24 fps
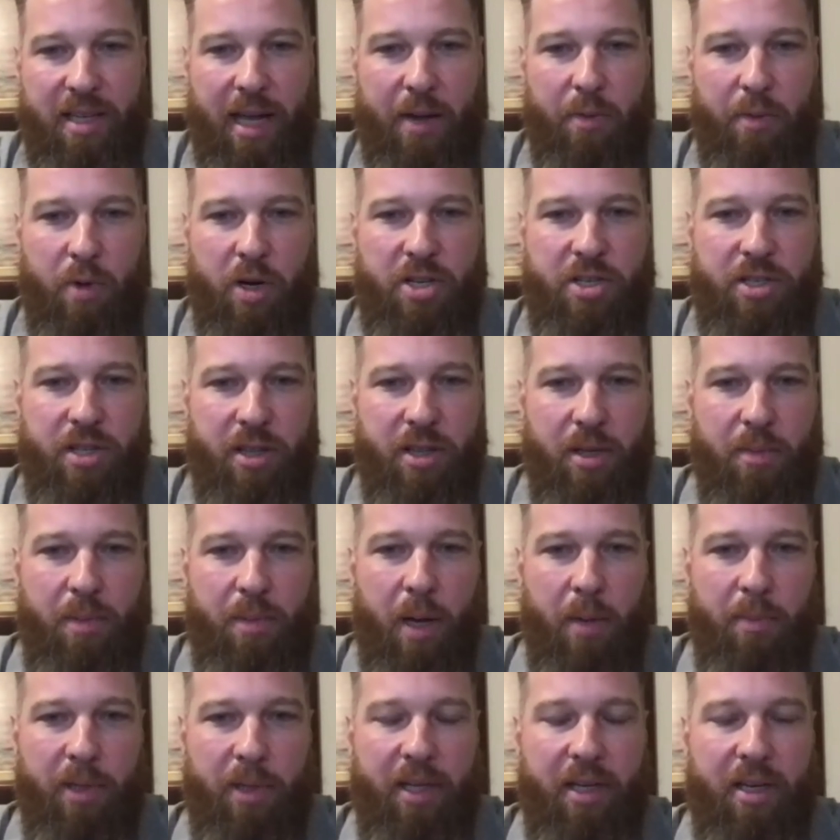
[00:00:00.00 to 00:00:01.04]
I wish that the
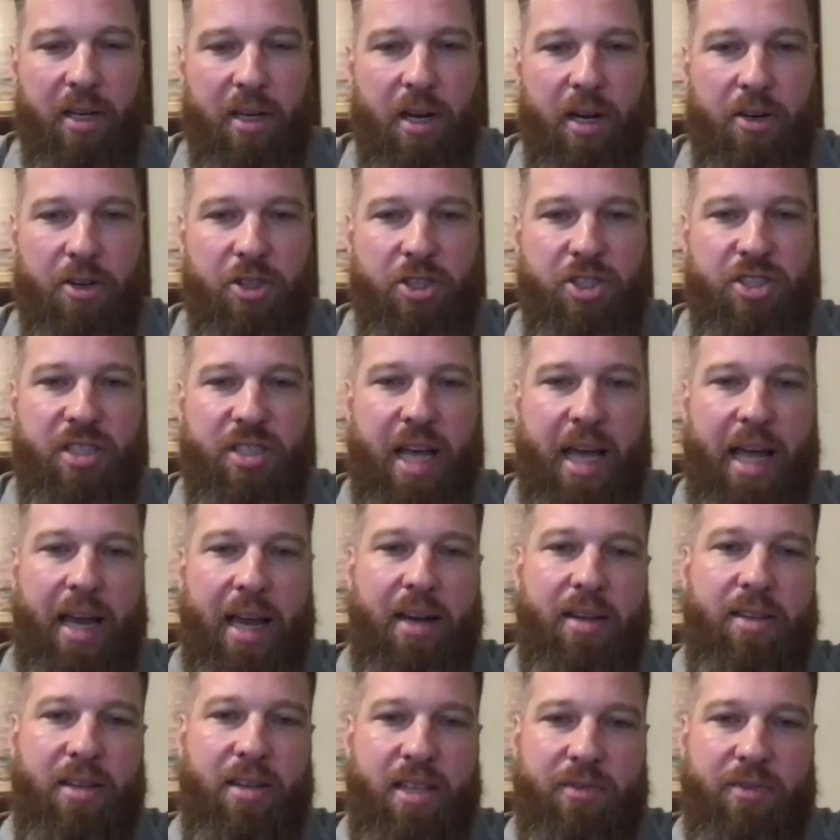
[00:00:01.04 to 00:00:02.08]
public could
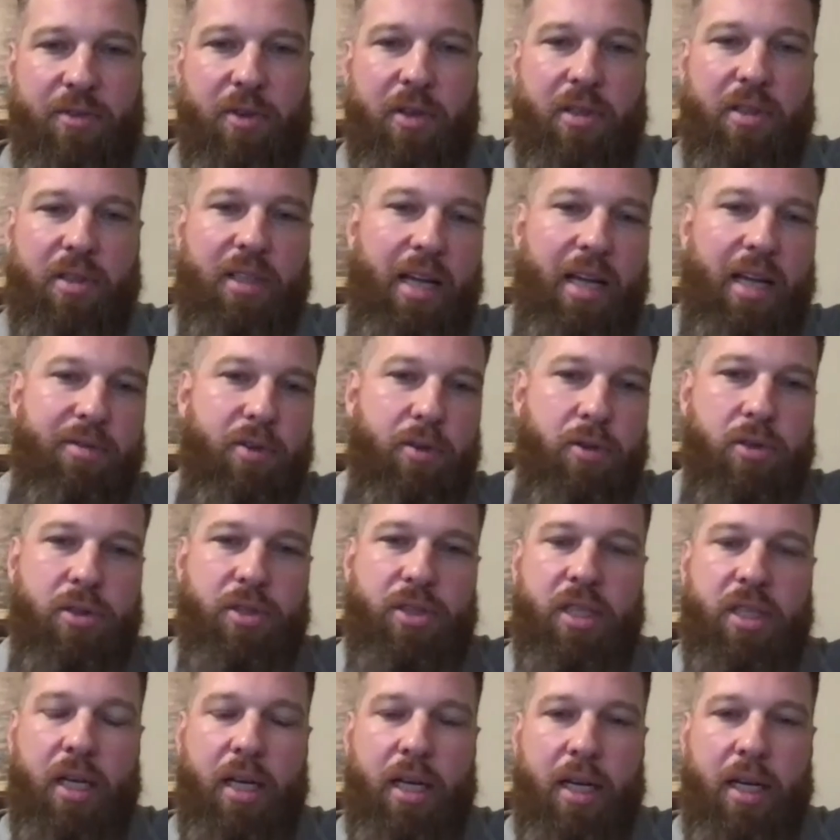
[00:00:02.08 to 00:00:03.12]
understand the different
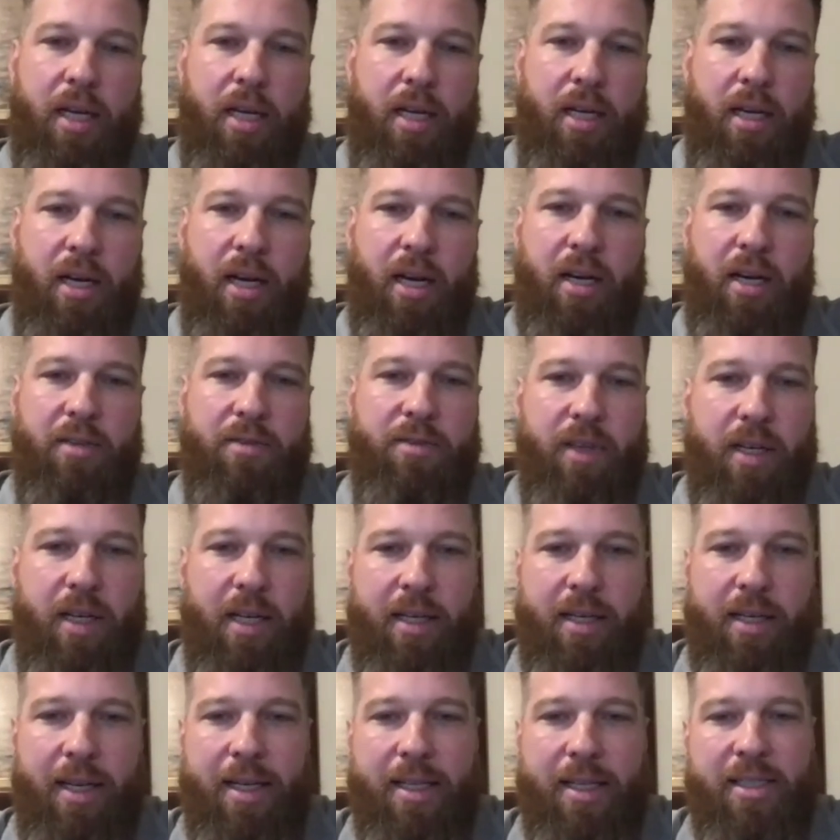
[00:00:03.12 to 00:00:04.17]
levels
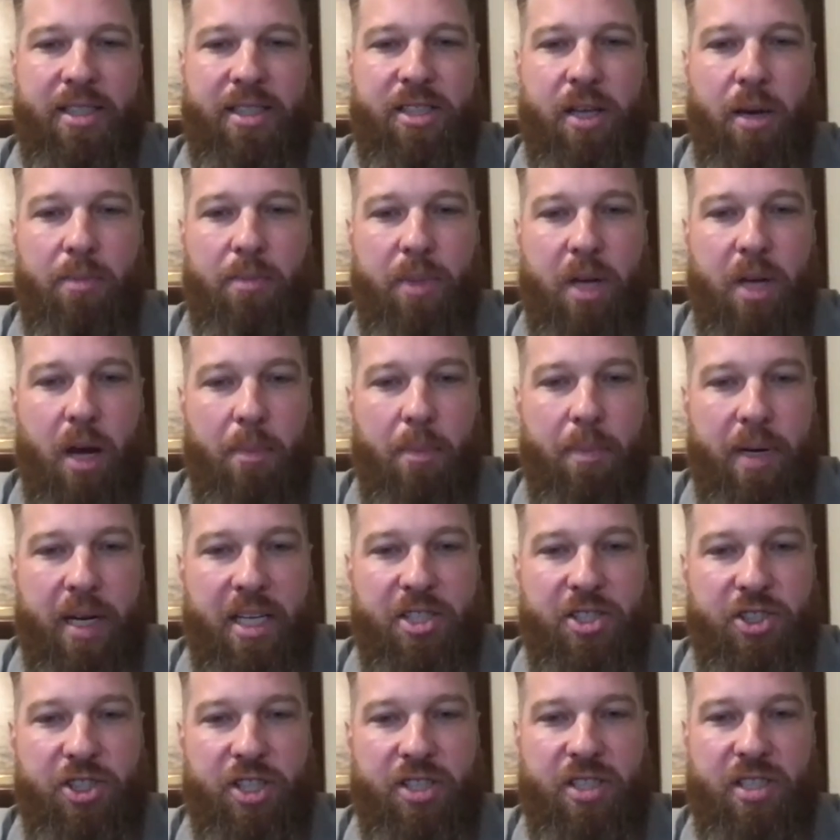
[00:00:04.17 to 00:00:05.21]
of some
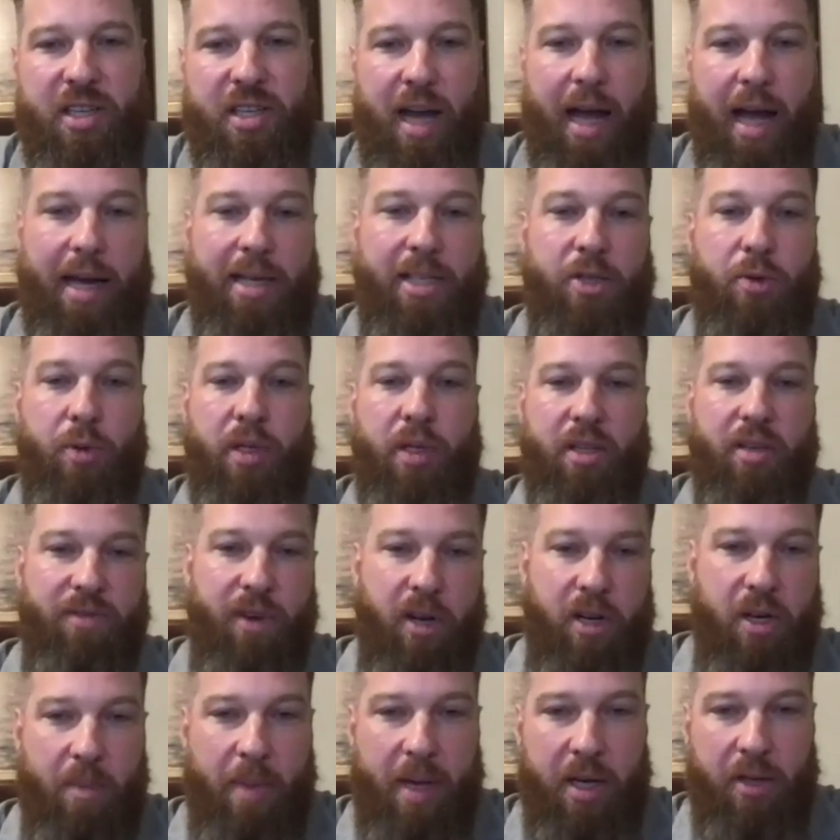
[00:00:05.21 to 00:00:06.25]
companies just not doing the
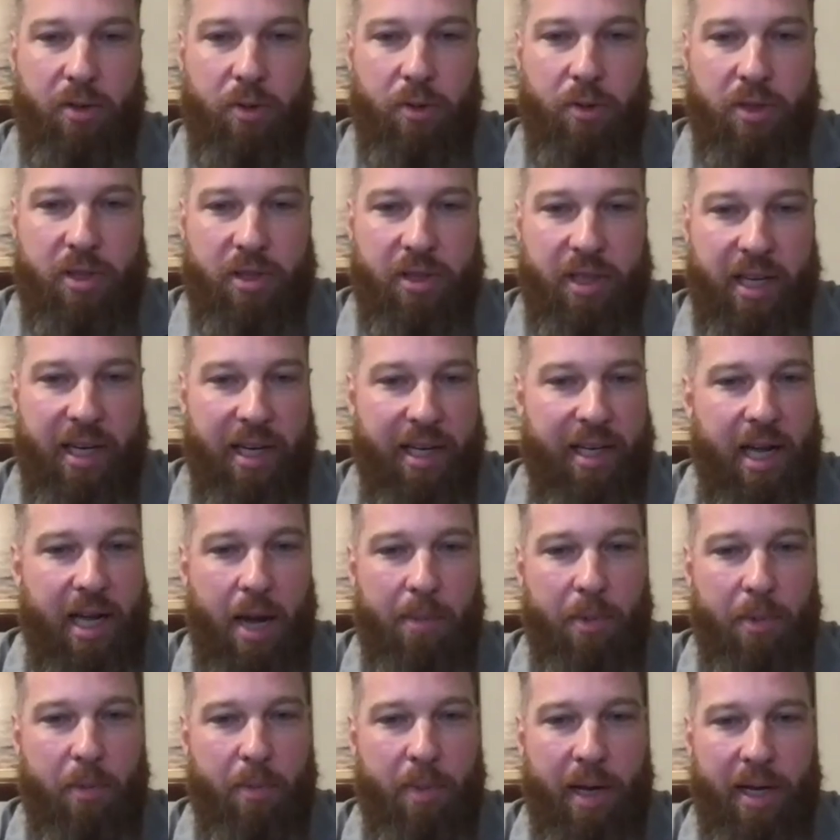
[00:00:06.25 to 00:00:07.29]
fundamentals and getting
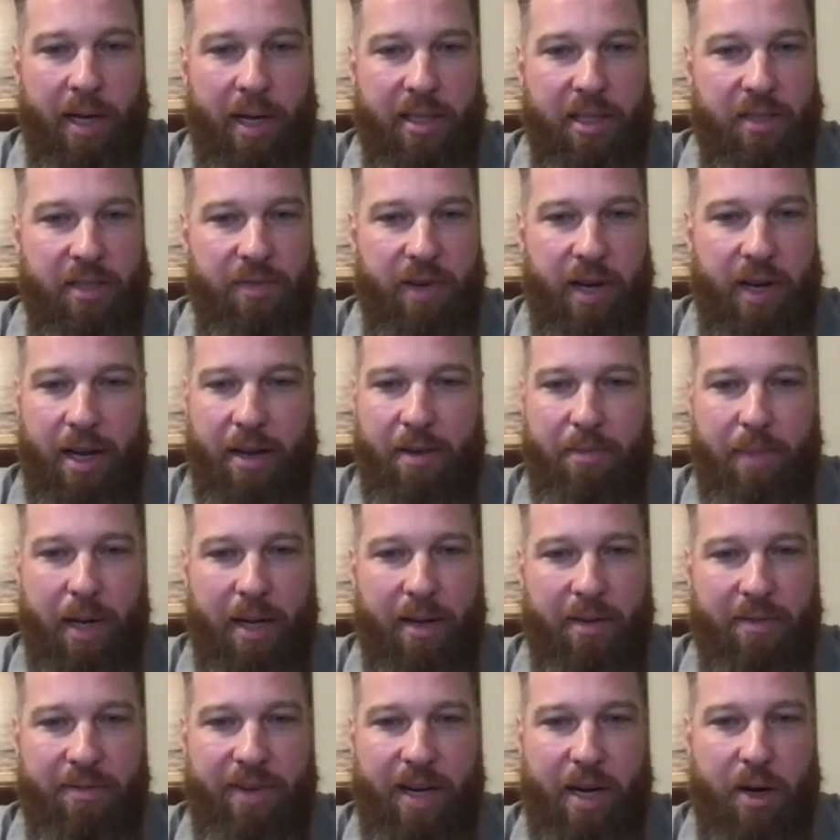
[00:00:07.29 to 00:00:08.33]
compromised
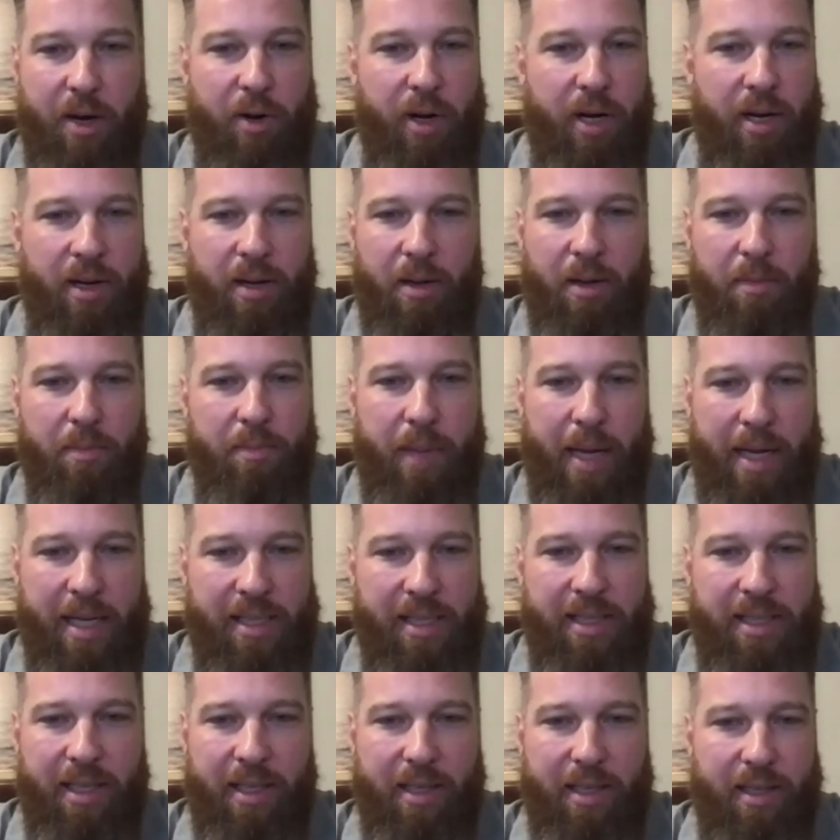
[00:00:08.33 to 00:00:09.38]
by a very
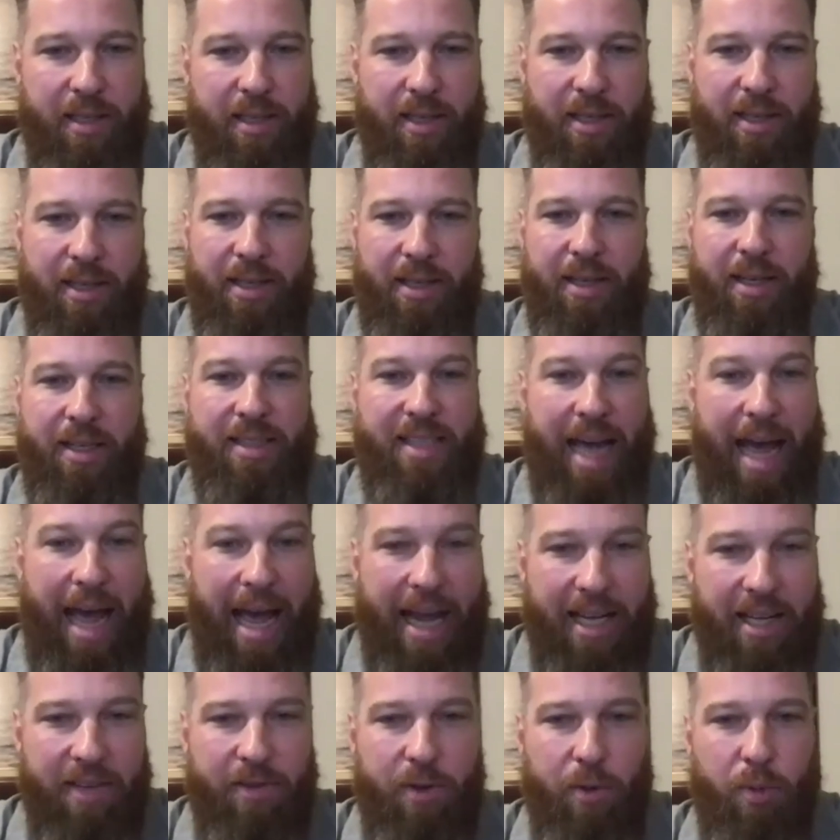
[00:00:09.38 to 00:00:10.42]
basic
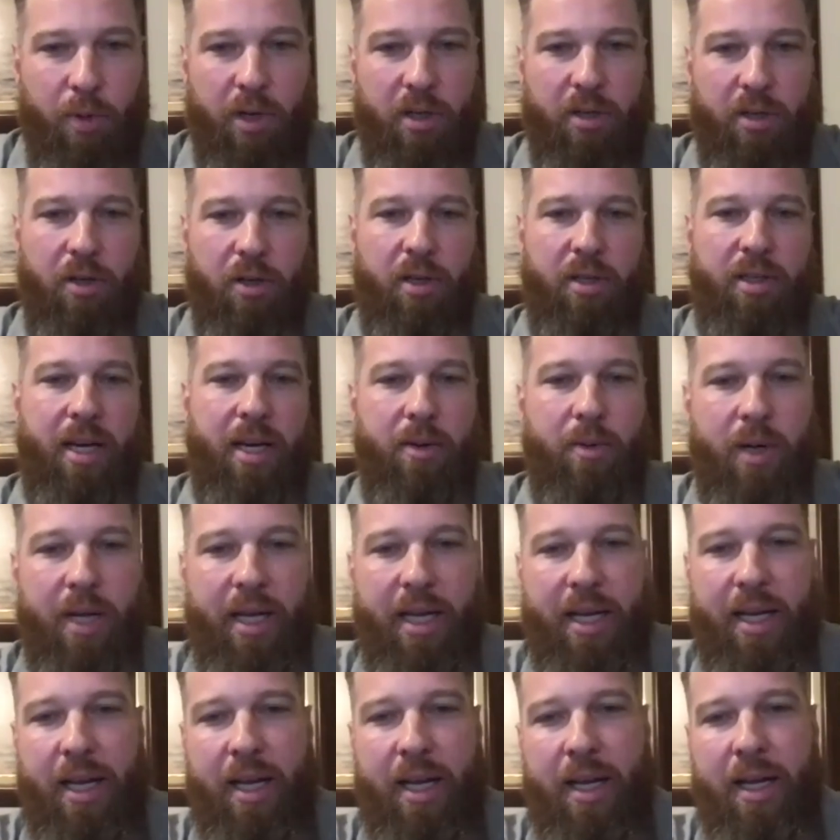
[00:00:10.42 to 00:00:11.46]
attack, if you want to call it that
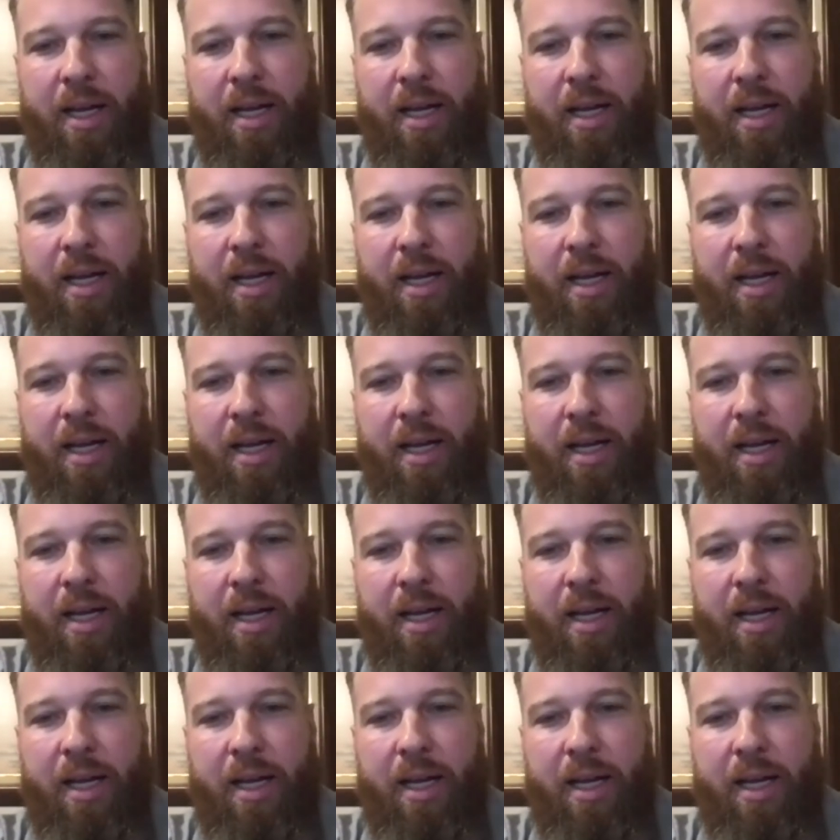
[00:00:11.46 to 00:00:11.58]
way.